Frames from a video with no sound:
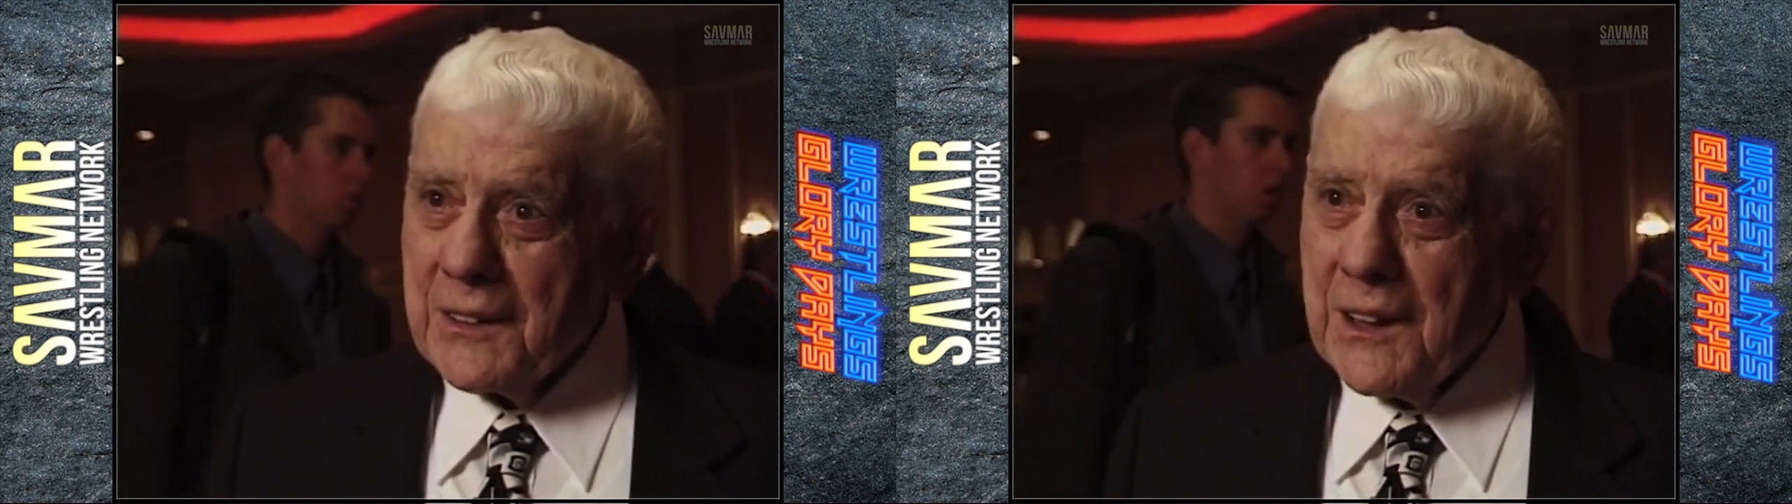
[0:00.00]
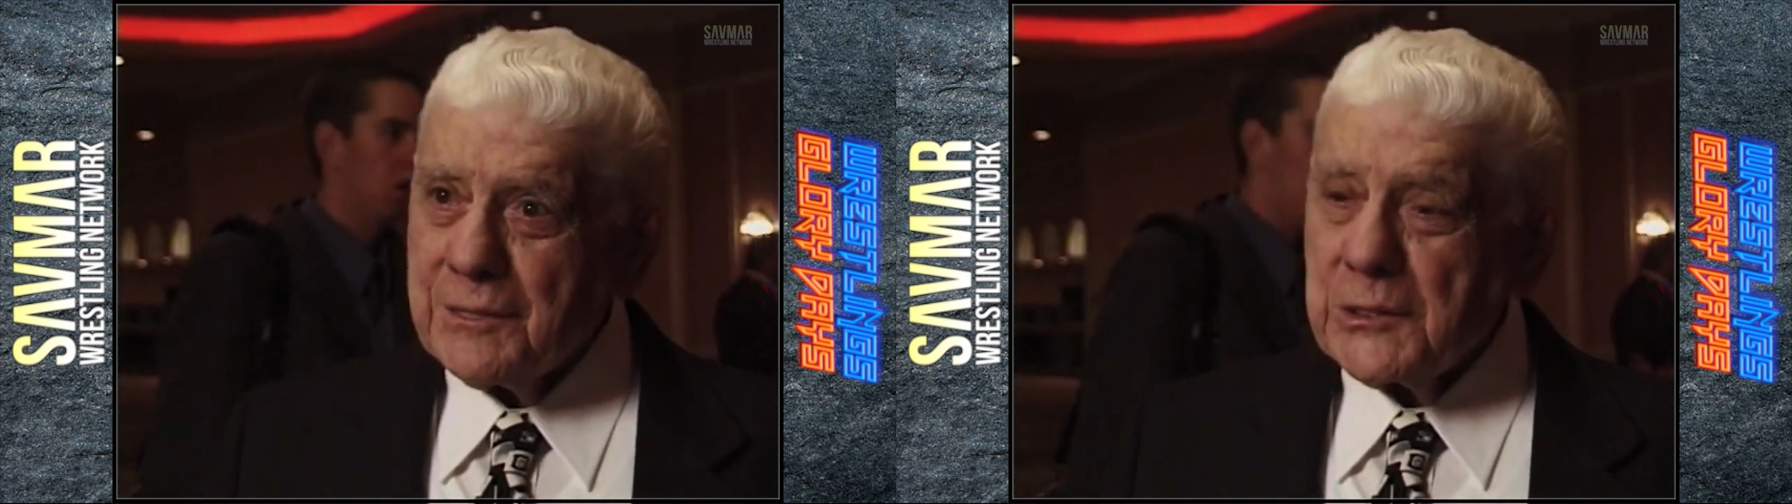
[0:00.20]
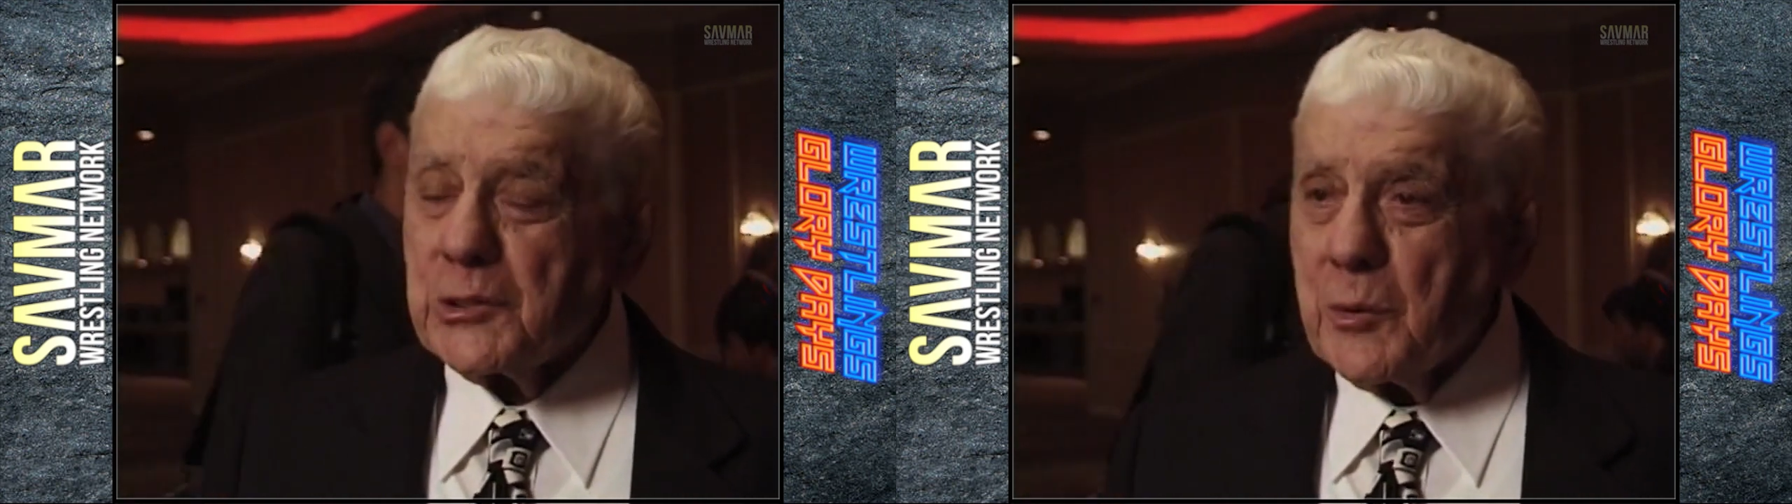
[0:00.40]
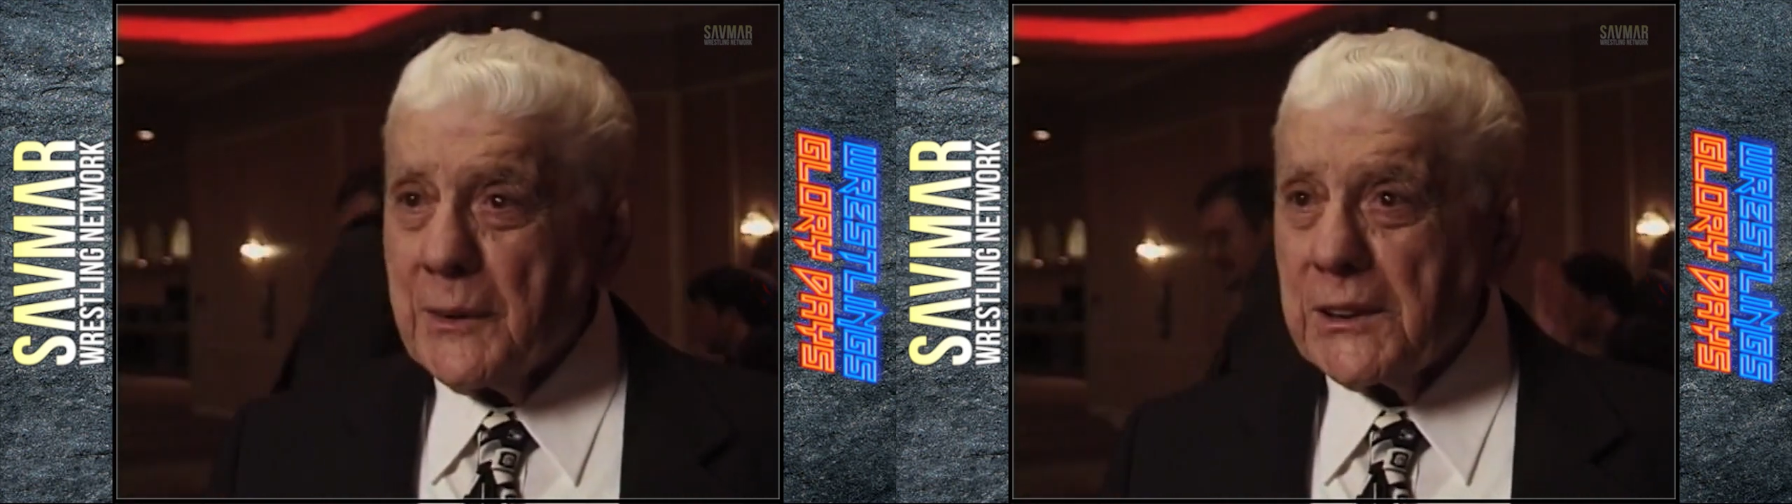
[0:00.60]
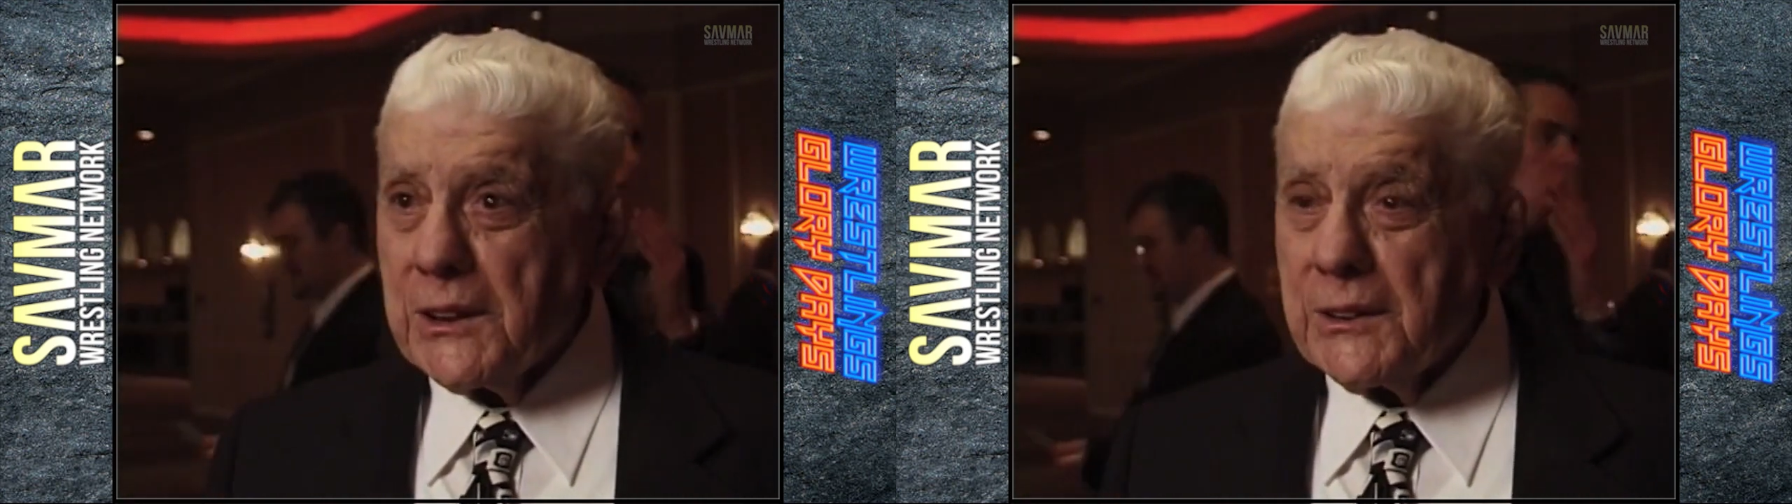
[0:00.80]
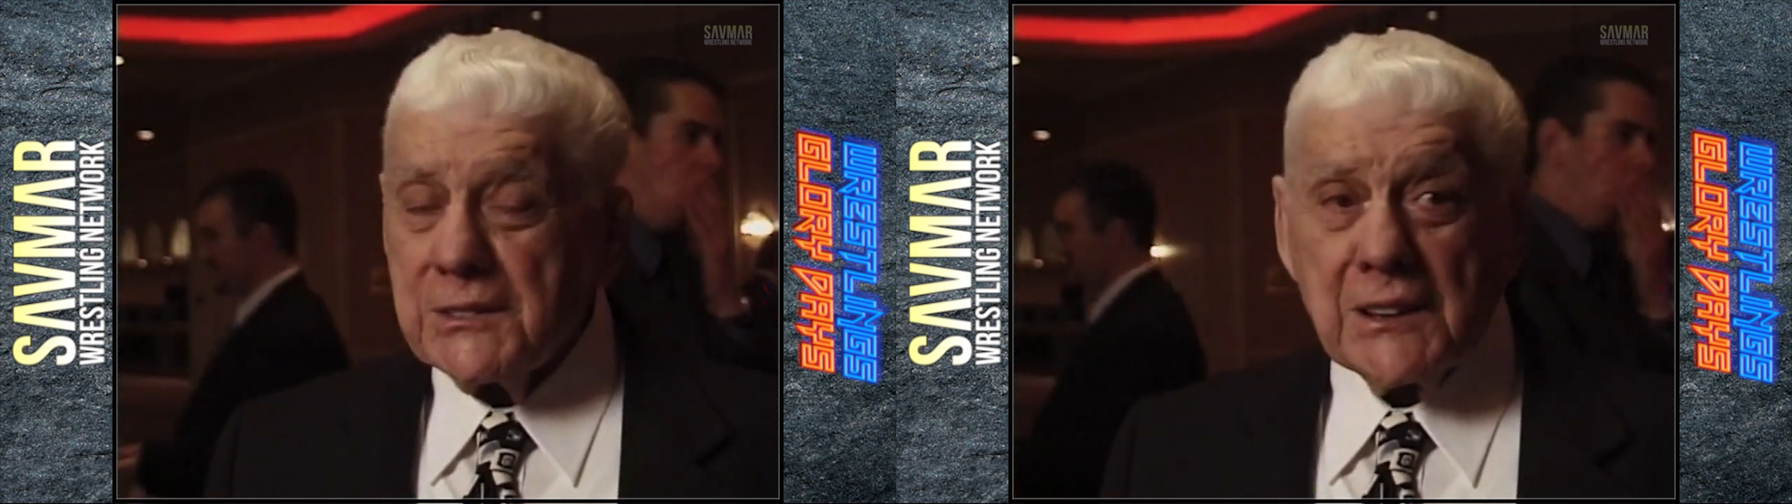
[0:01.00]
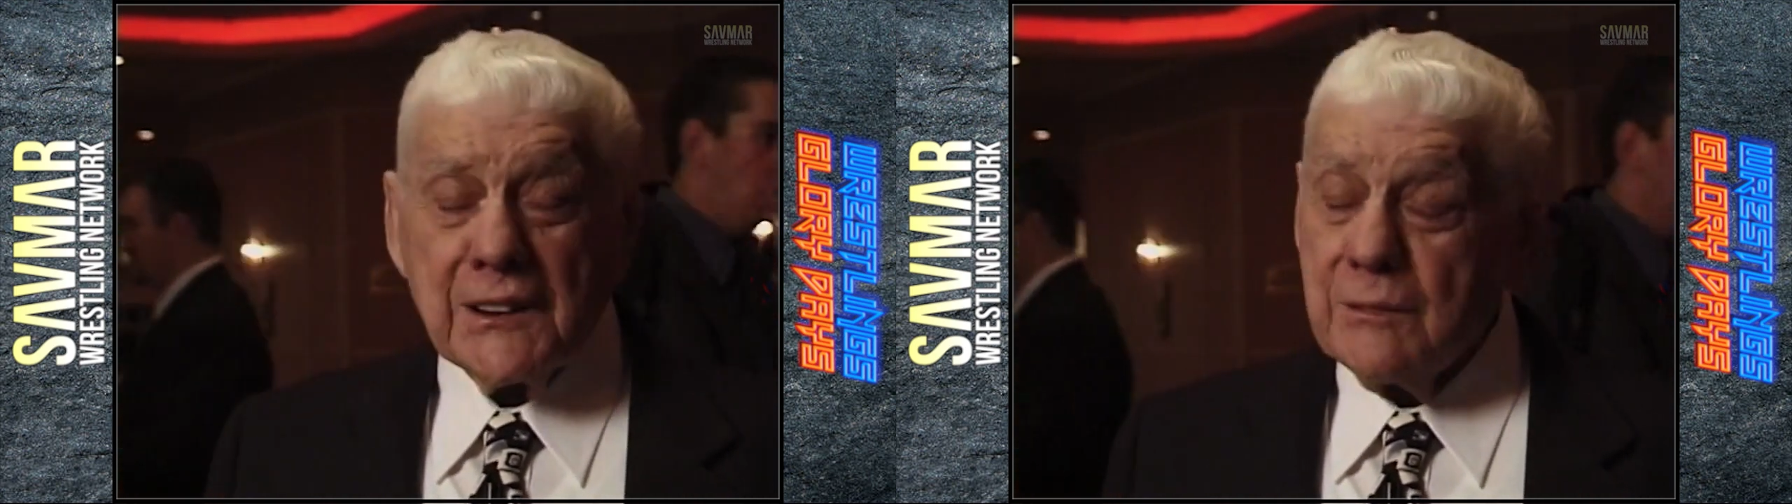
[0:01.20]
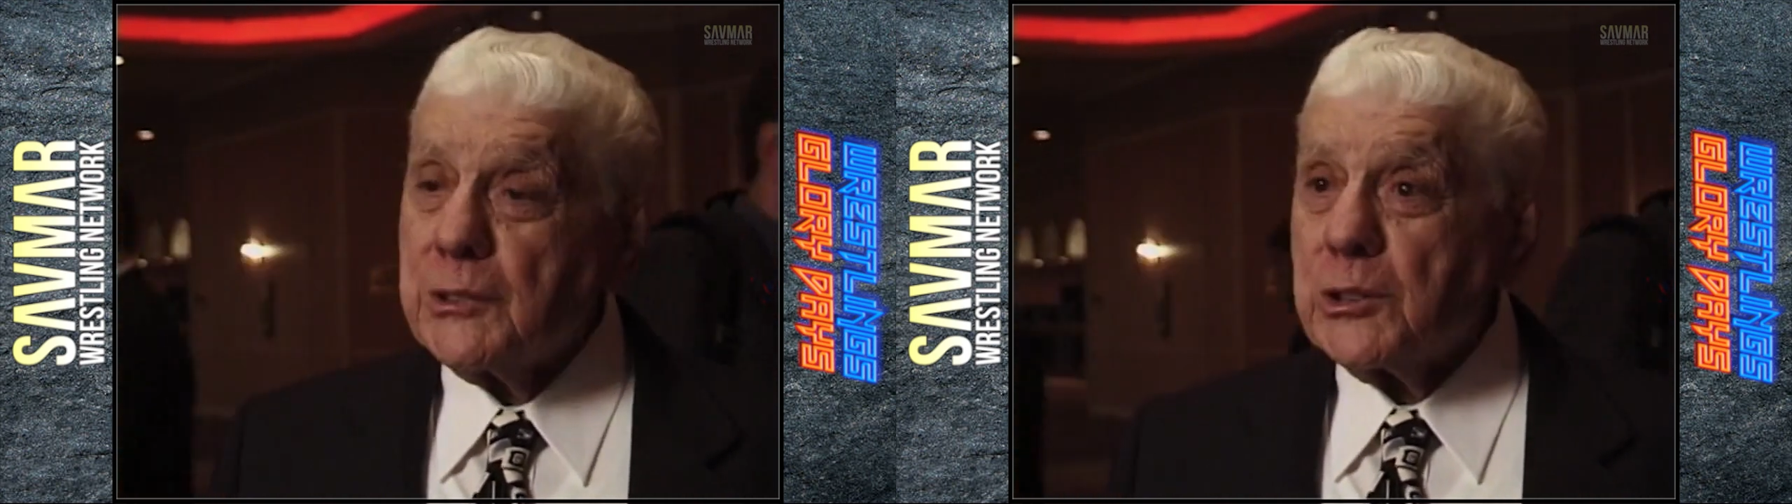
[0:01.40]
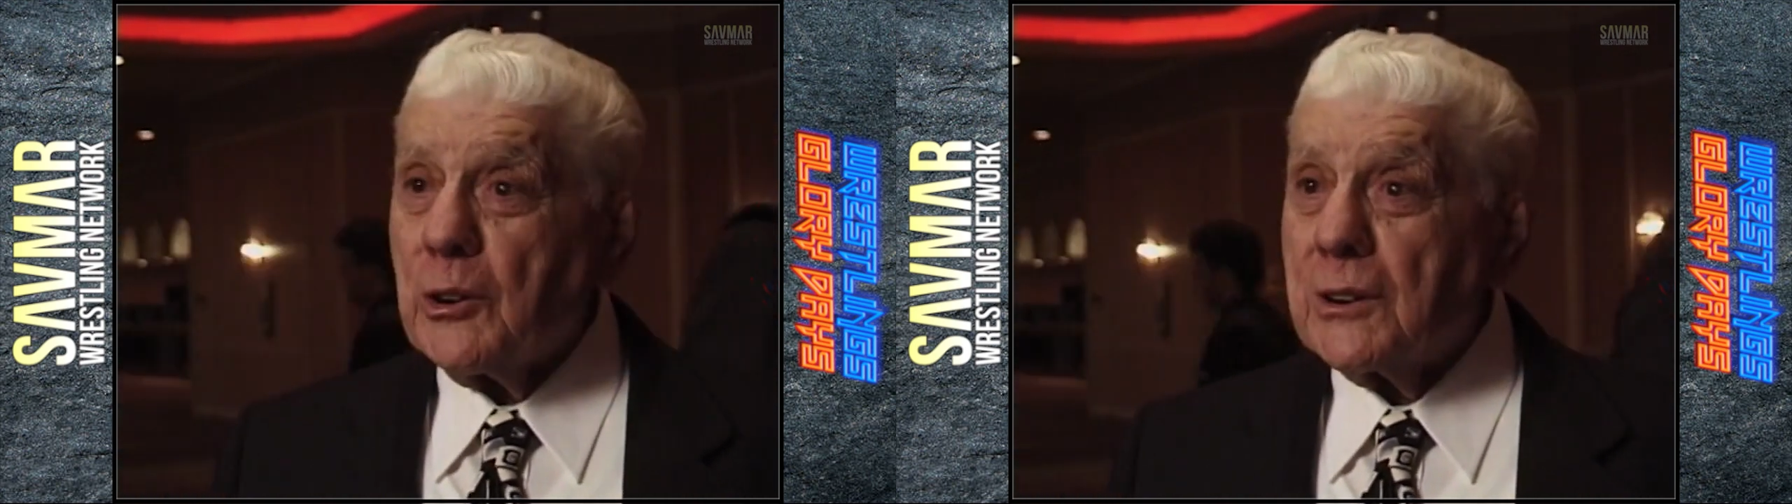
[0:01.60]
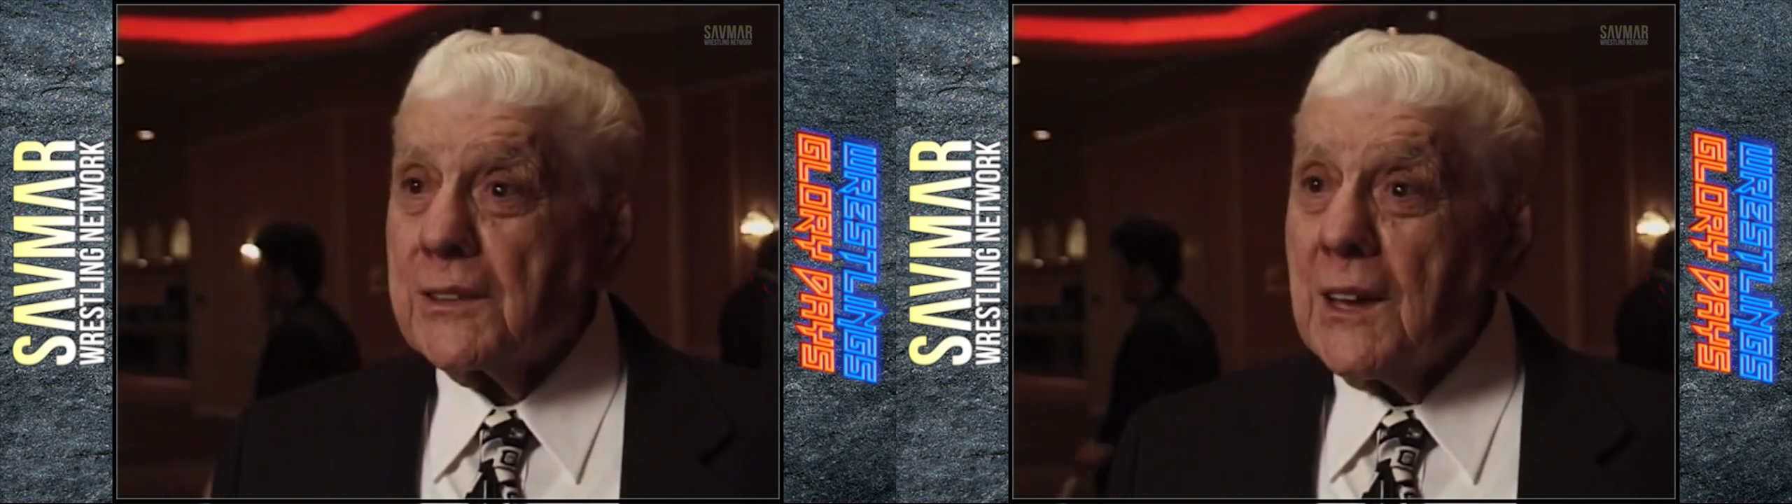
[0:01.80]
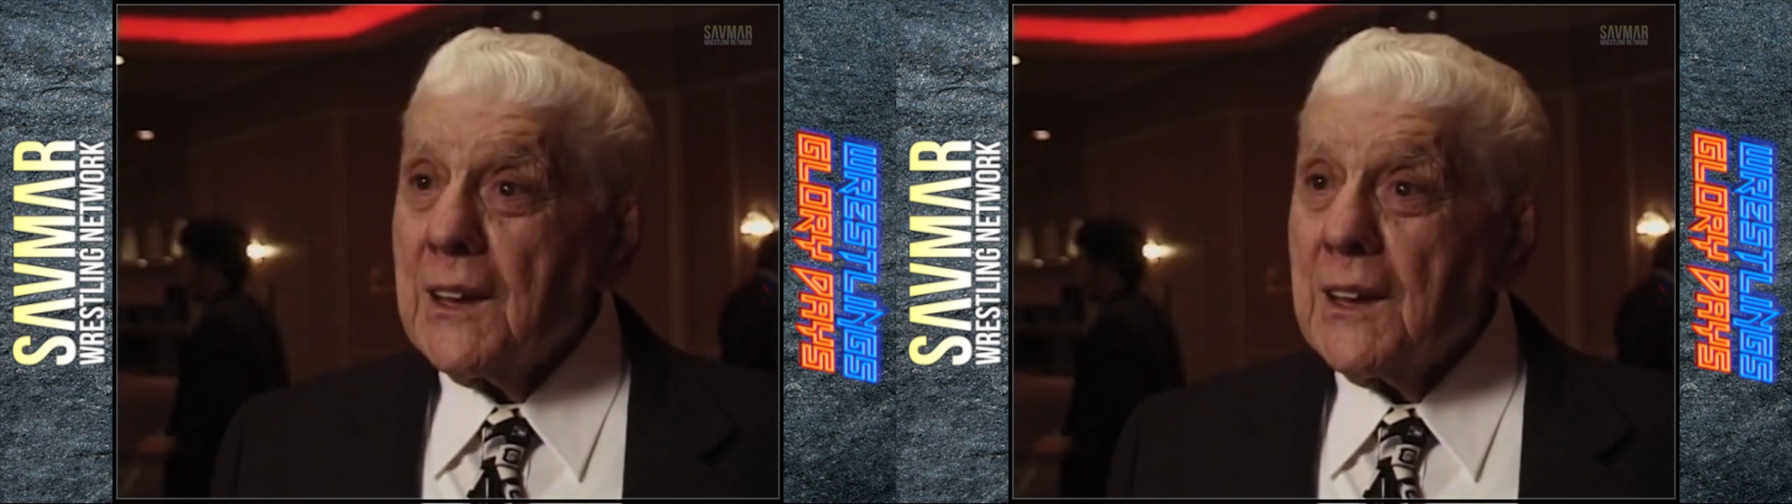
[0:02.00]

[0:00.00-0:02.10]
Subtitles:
After so many years, I never thought